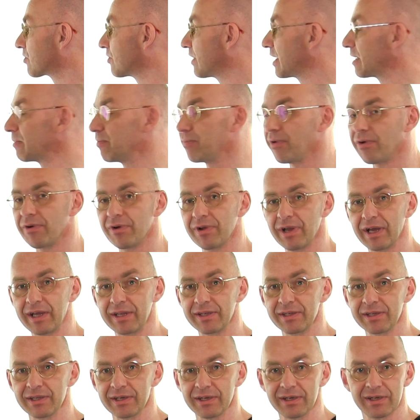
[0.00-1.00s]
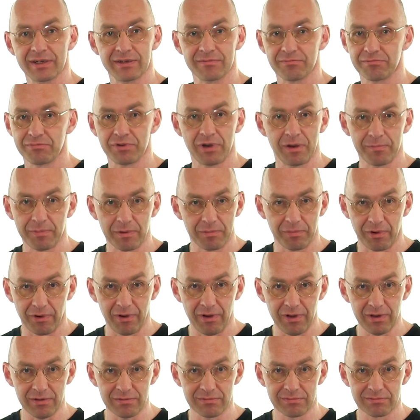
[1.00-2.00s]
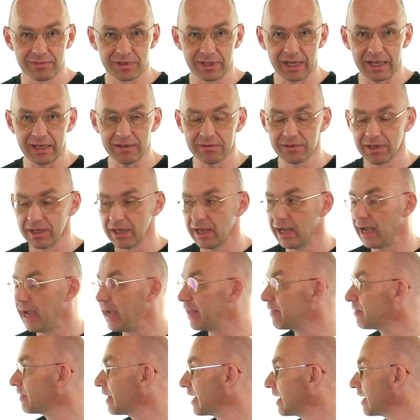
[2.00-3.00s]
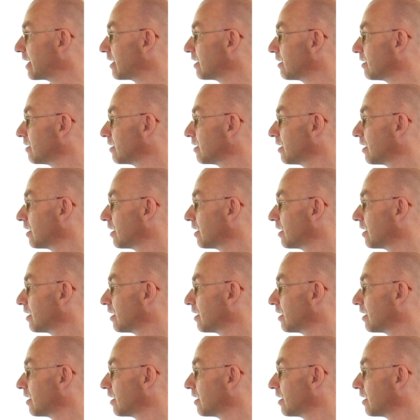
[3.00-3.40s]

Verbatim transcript: green ball, and the purple ball, okay? And they,